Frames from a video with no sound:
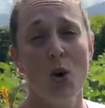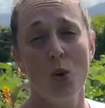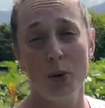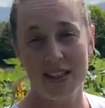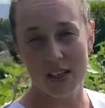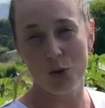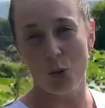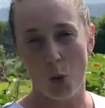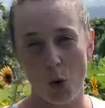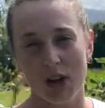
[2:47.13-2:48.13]
We did
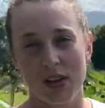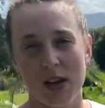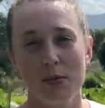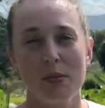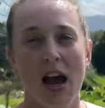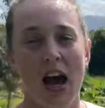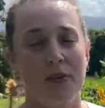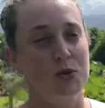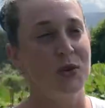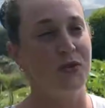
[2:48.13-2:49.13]
water them
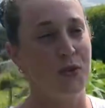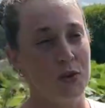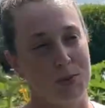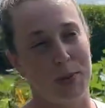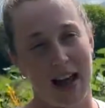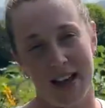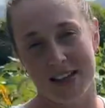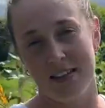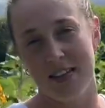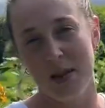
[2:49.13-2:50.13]
after we first
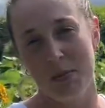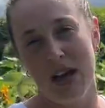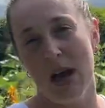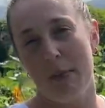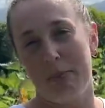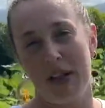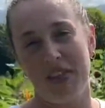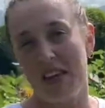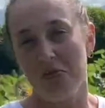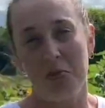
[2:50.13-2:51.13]
planted them, but
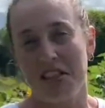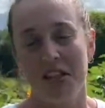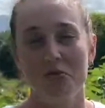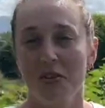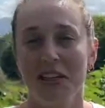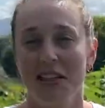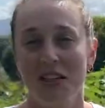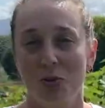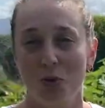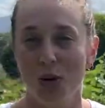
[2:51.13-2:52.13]
then we didn't really need
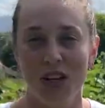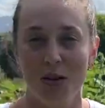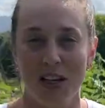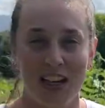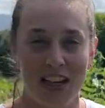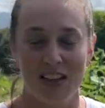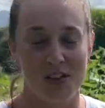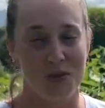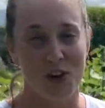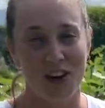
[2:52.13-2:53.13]
to water them again. They're
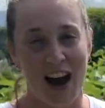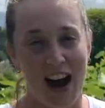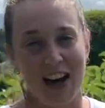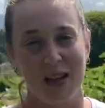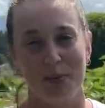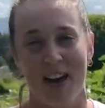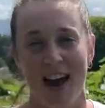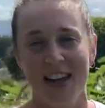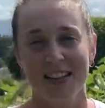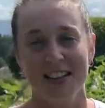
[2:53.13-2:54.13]
very hardy
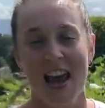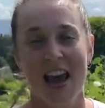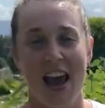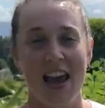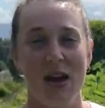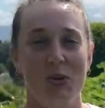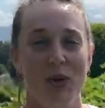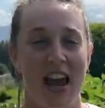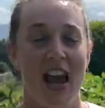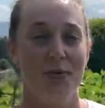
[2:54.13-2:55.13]
plants, and
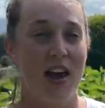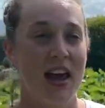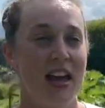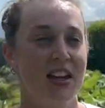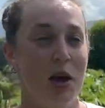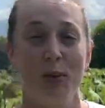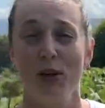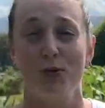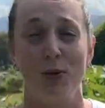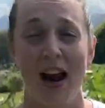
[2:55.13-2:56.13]
we have had a bit
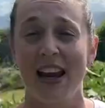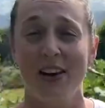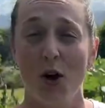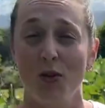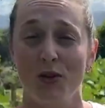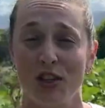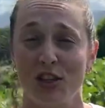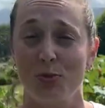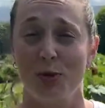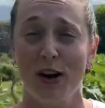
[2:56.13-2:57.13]
of rain over the
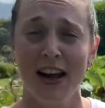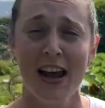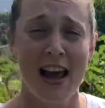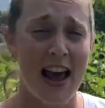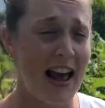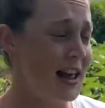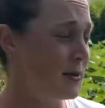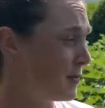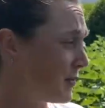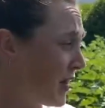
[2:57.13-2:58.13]
spring
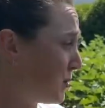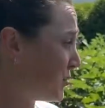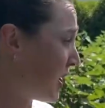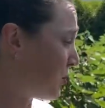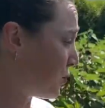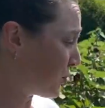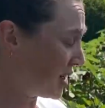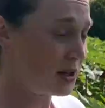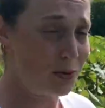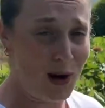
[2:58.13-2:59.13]
and they've done
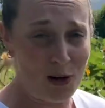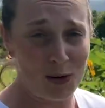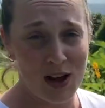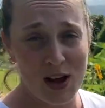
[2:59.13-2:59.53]
really well.